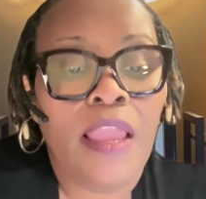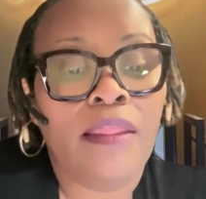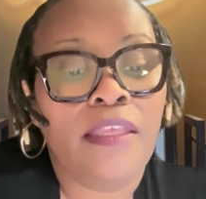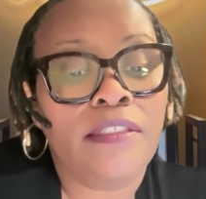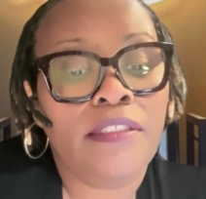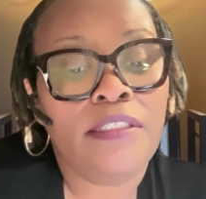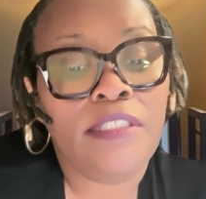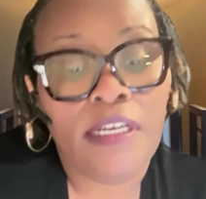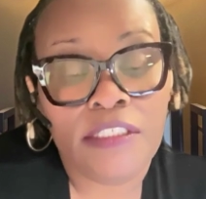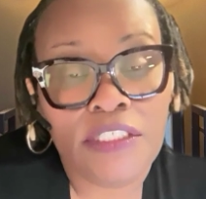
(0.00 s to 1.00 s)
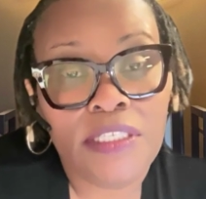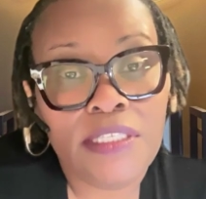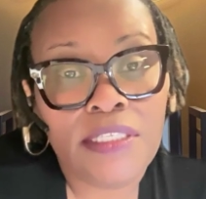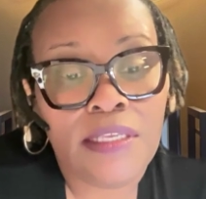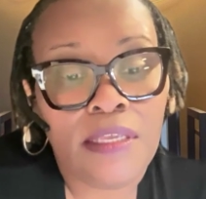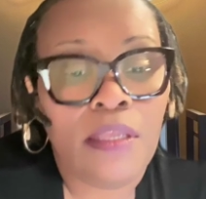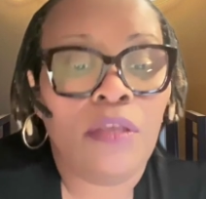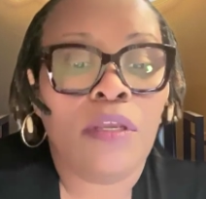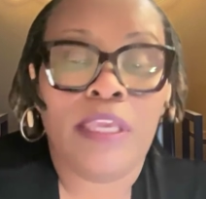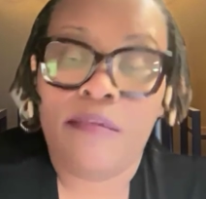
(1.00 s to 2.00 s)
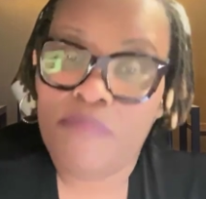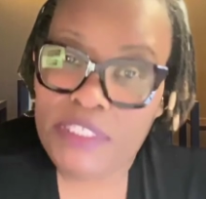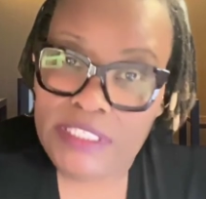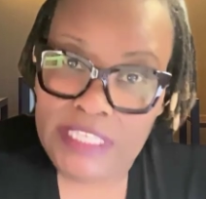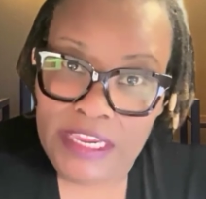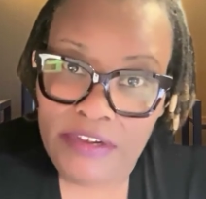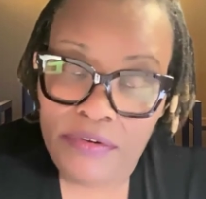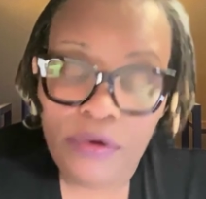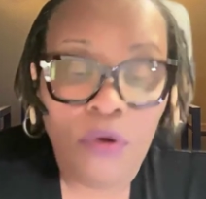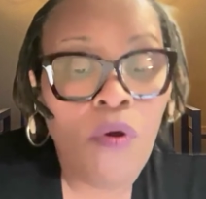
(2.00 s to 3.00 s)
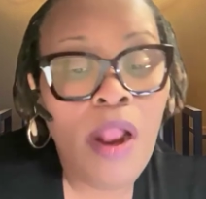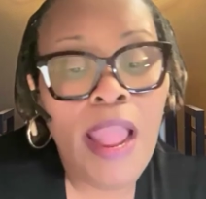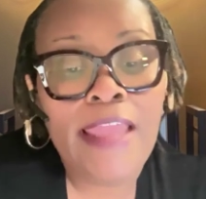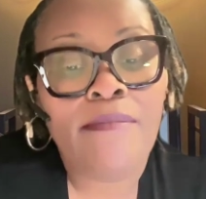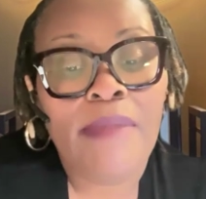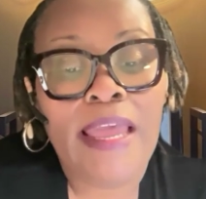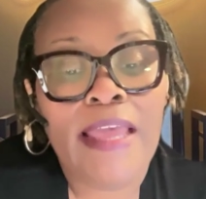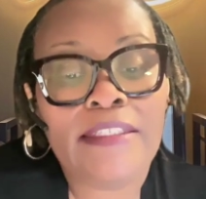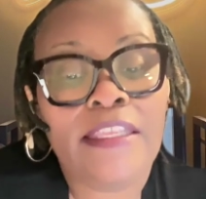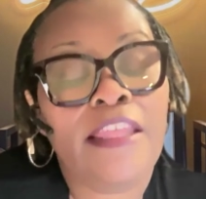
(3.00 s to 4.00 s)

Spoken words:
And then deductions can be standard or itemized.